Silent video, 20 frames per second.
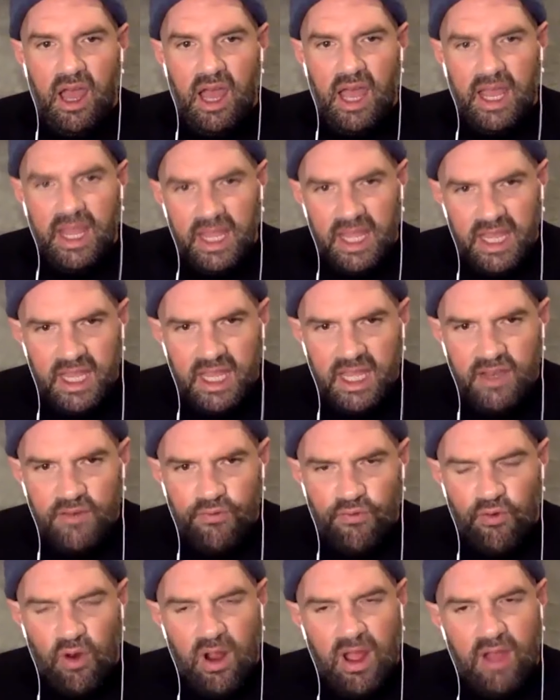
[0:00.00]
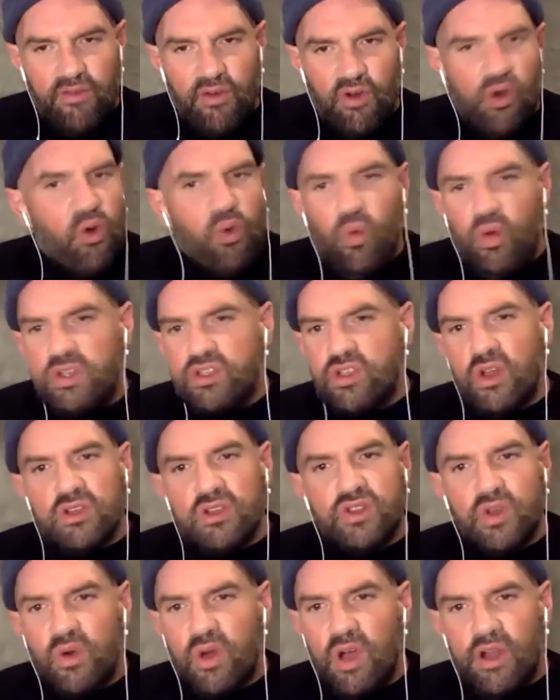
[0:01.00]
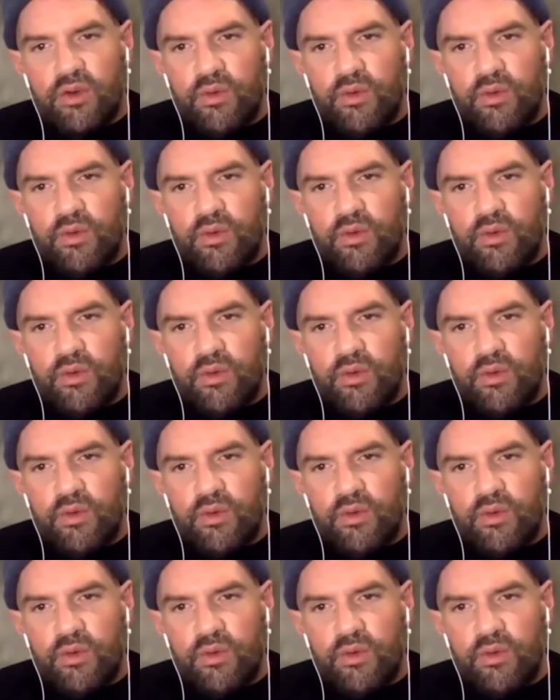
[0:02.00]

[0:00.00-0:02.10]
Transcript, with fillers: I eat forever was also